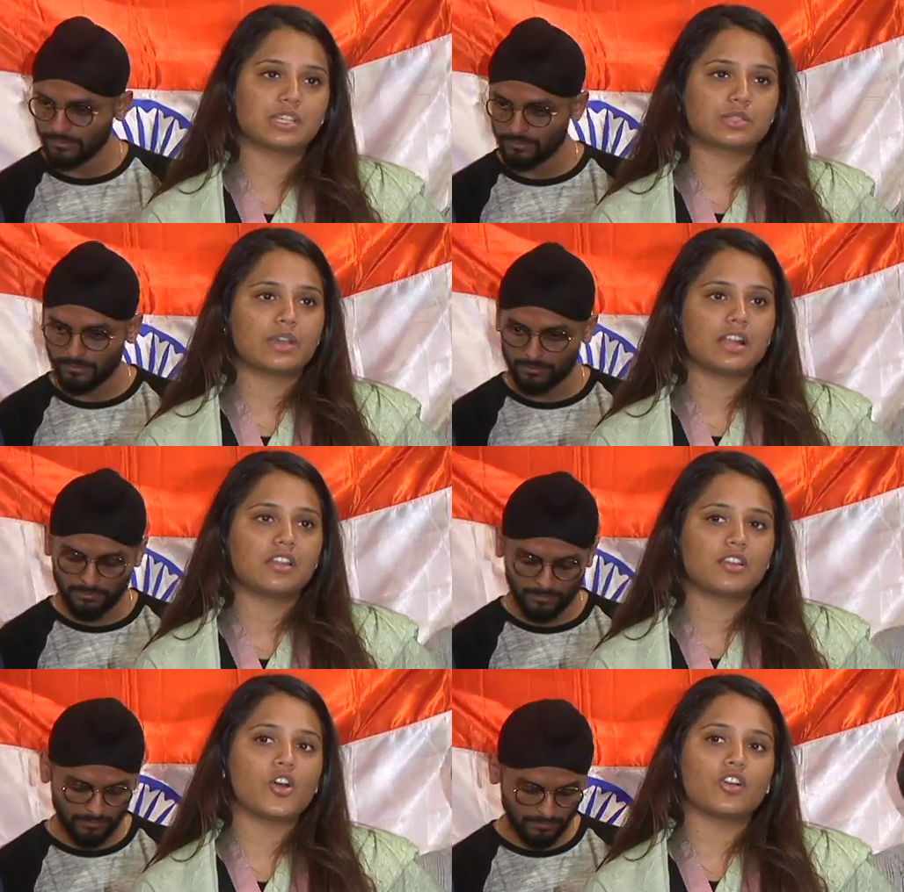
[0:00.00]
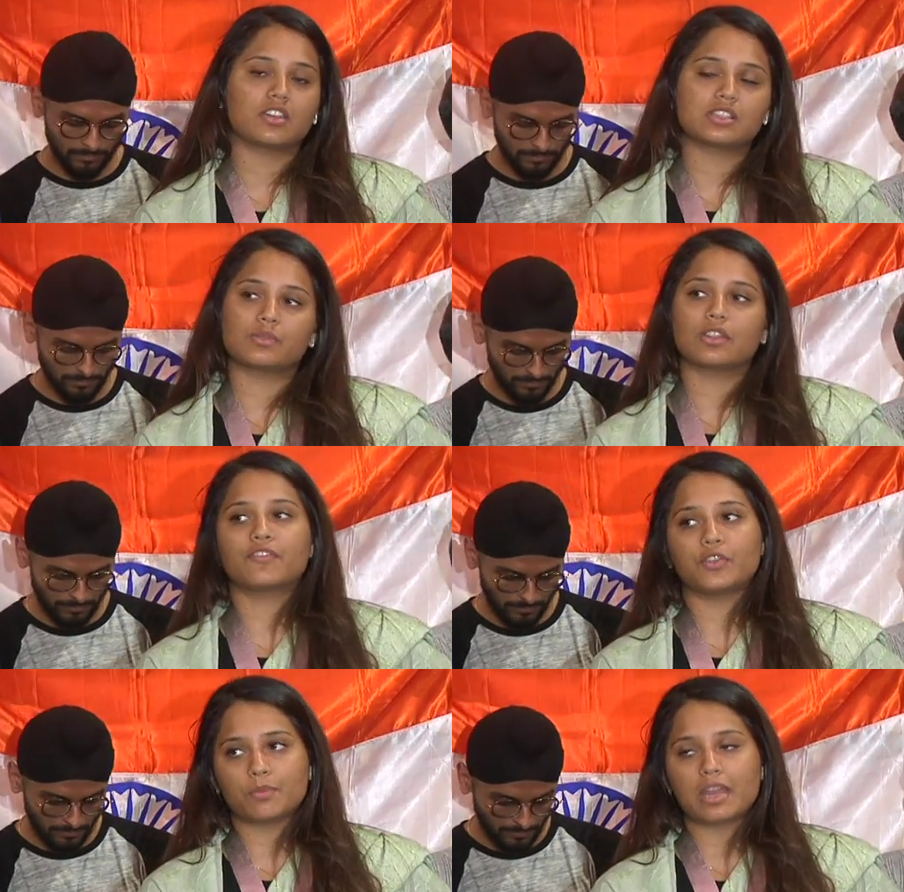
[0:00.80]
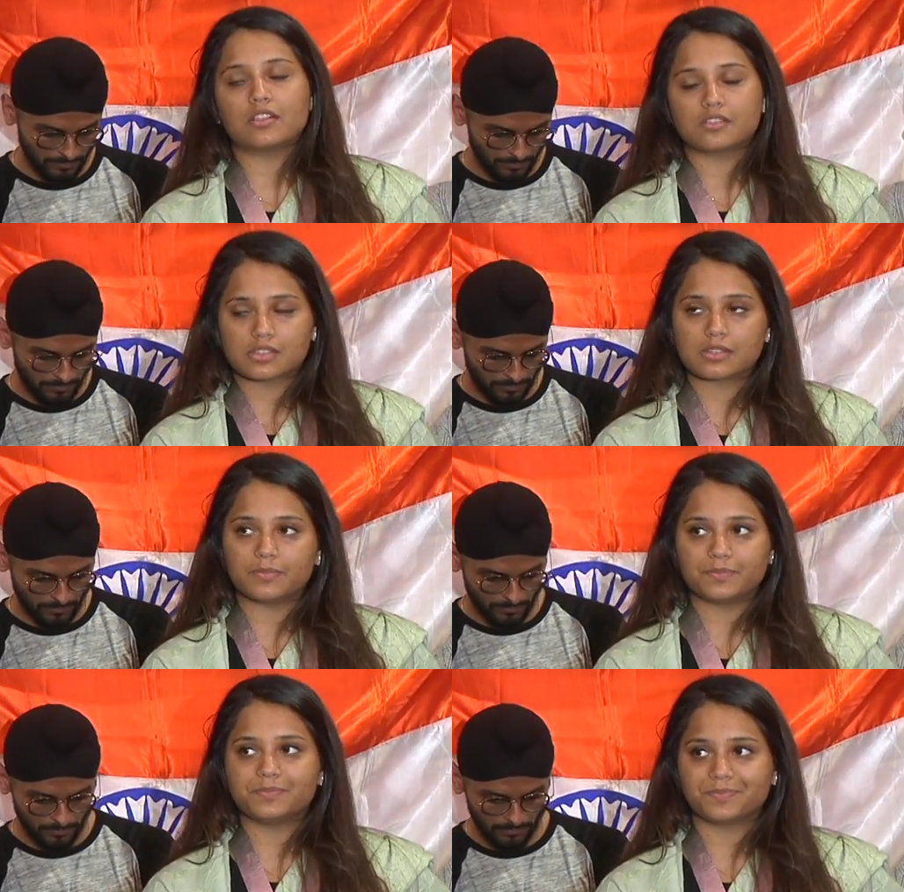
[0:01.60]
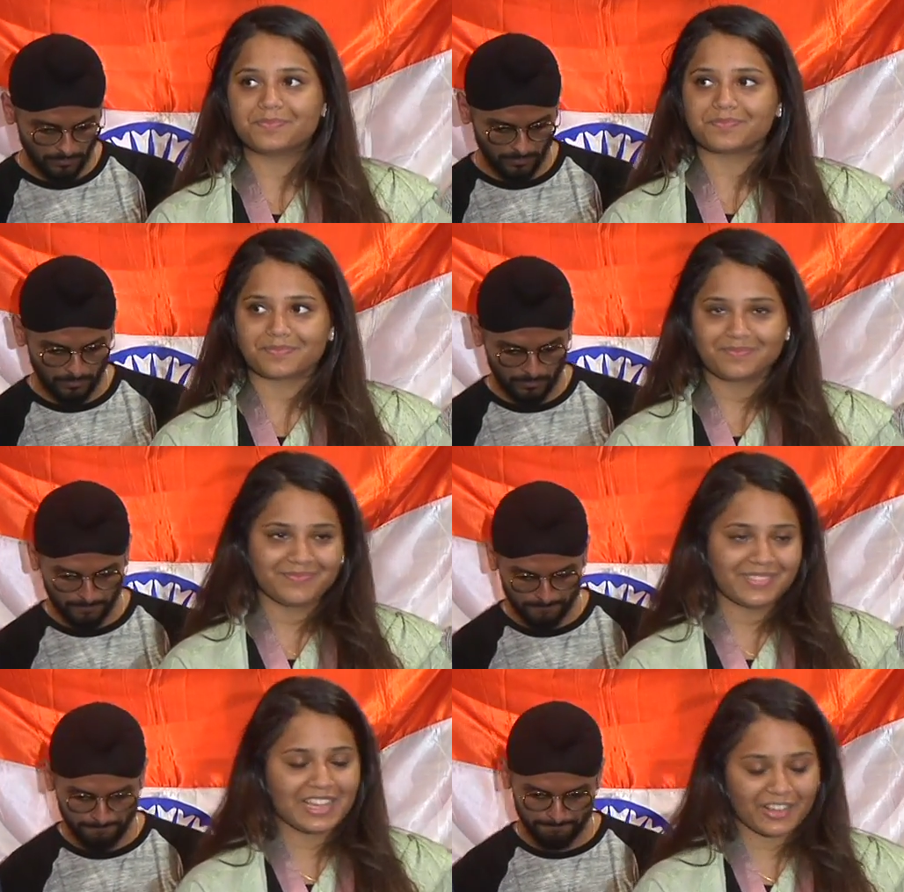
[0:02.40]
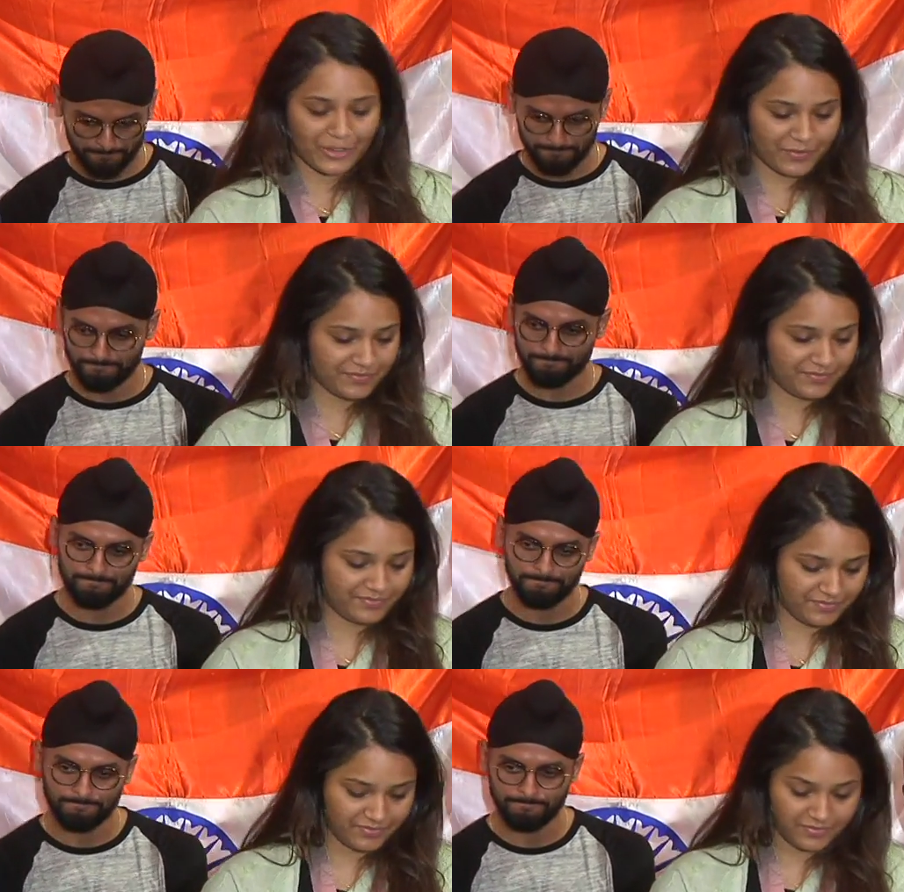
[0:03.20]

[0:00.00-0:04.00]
Speaker 1: as well in August with a few medals. I do feel I could have pushed out